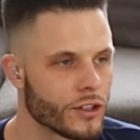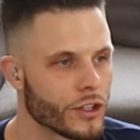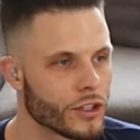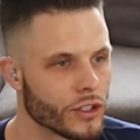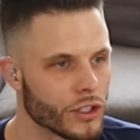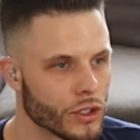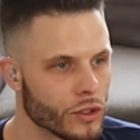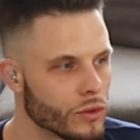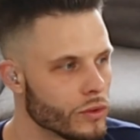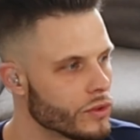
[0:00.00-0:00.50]
to
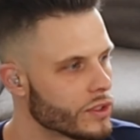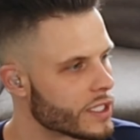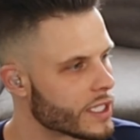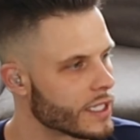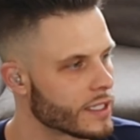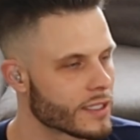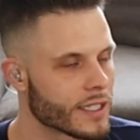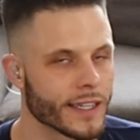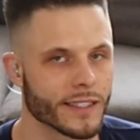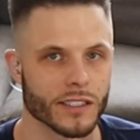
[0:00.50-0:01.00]
use
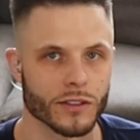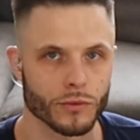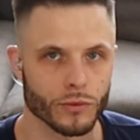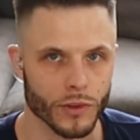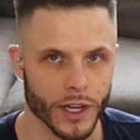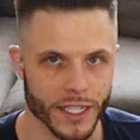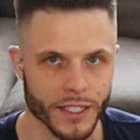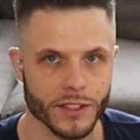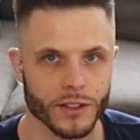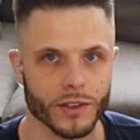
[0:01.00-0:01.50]
this as a
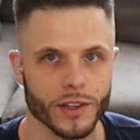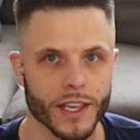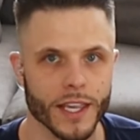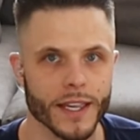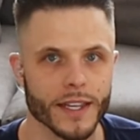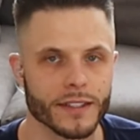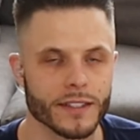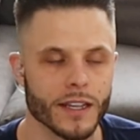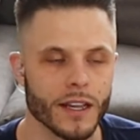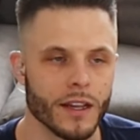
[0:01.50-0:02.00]
rental
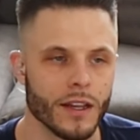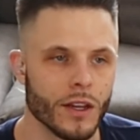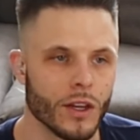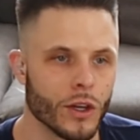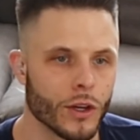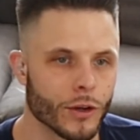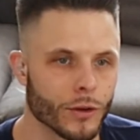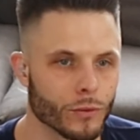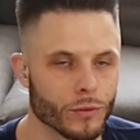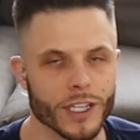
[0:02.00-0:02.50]
kit,
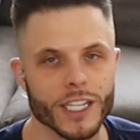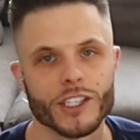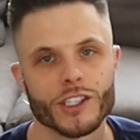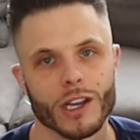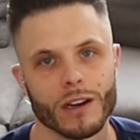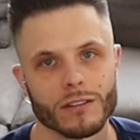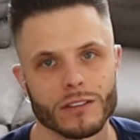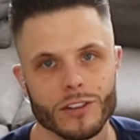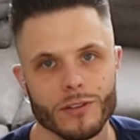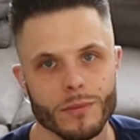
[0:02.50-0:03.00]
reach
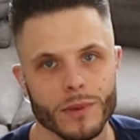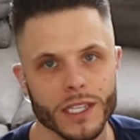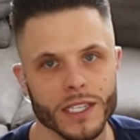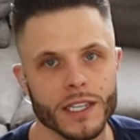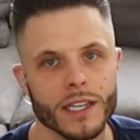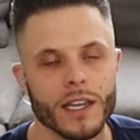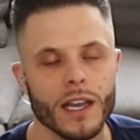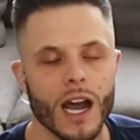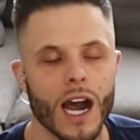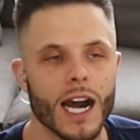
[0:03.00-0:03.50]
out to
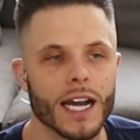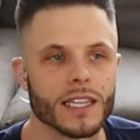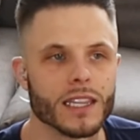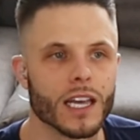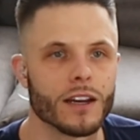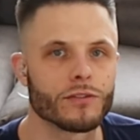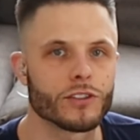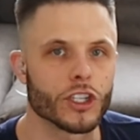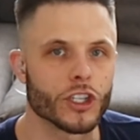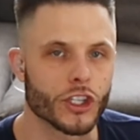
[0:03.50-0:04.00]
me. I'd
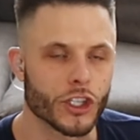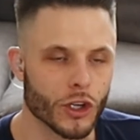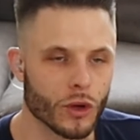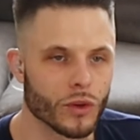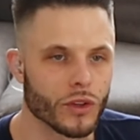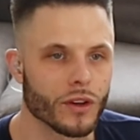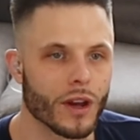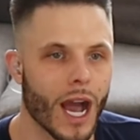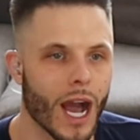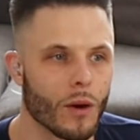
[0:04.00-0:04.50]
love to show
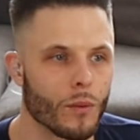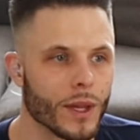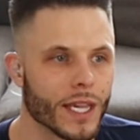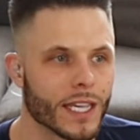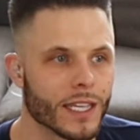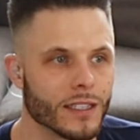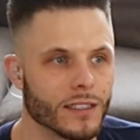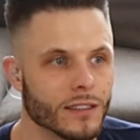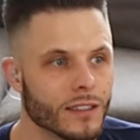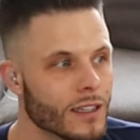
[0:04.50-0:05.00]
you how we
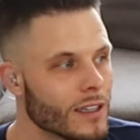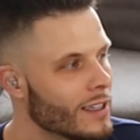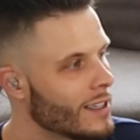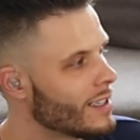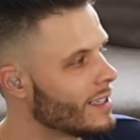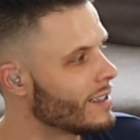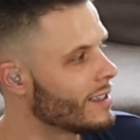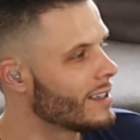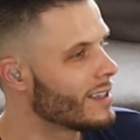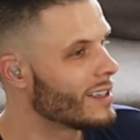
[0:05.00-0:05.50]
can
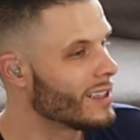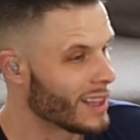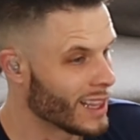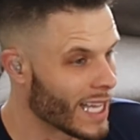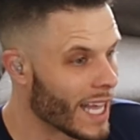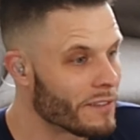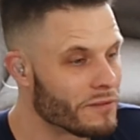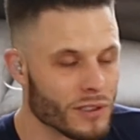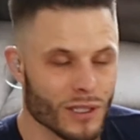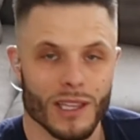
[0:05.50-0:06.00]

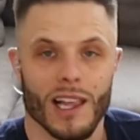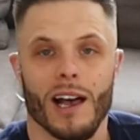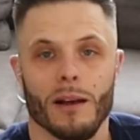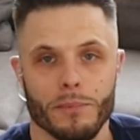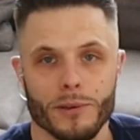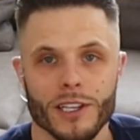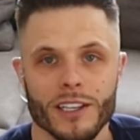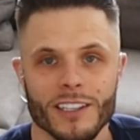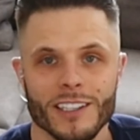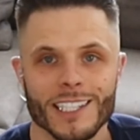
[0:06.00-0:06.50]
level
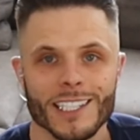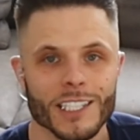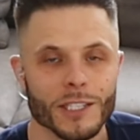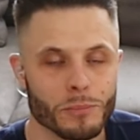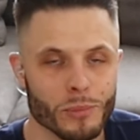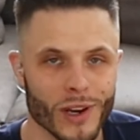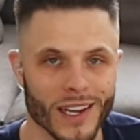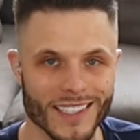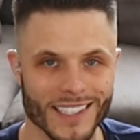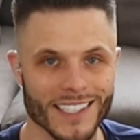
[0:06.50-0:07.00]
up your
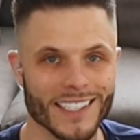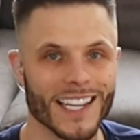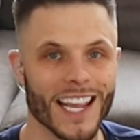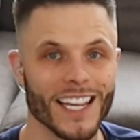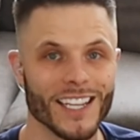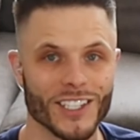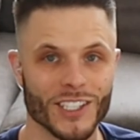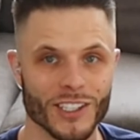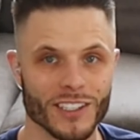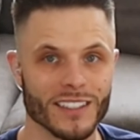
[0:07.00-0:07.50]

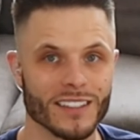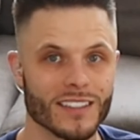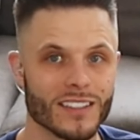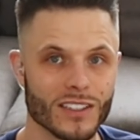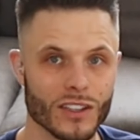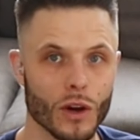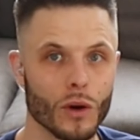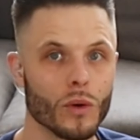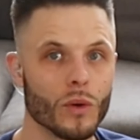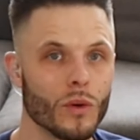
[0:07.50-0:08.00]
presentations.
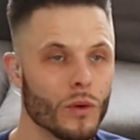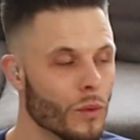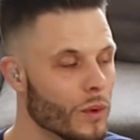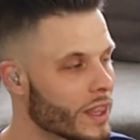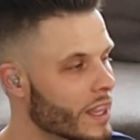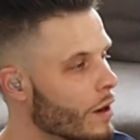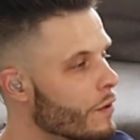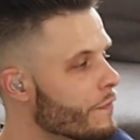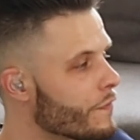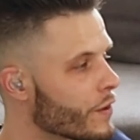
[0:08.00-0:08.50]
So
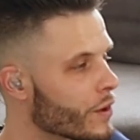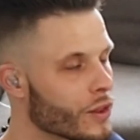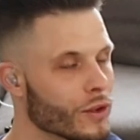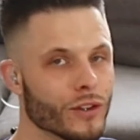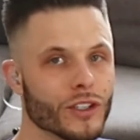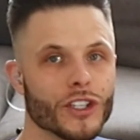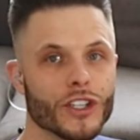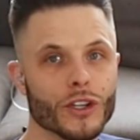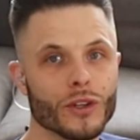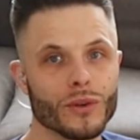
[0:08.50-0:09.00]
without further
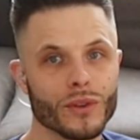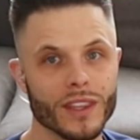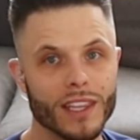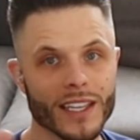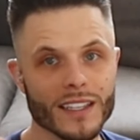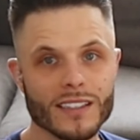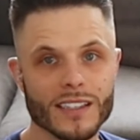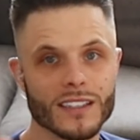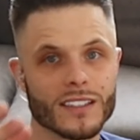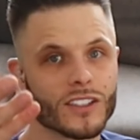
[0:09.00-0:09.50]
ado,
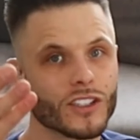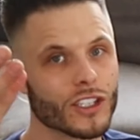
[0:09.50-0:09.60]
this is